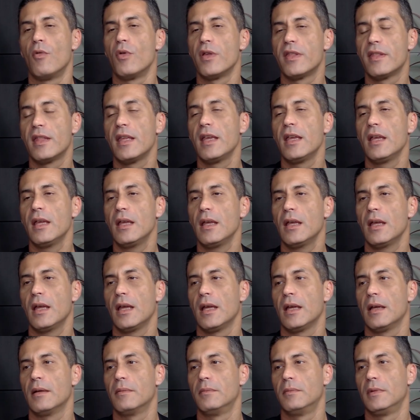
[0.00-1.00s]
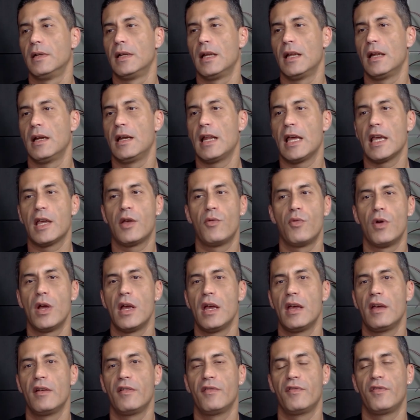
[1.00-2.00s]
we see like we
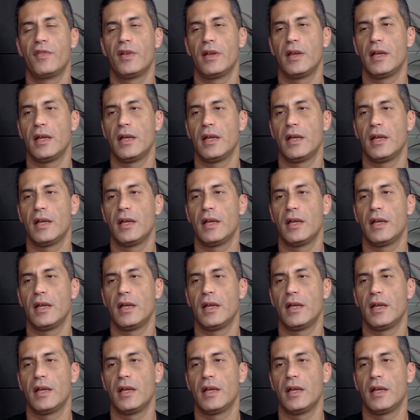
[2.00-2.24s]
have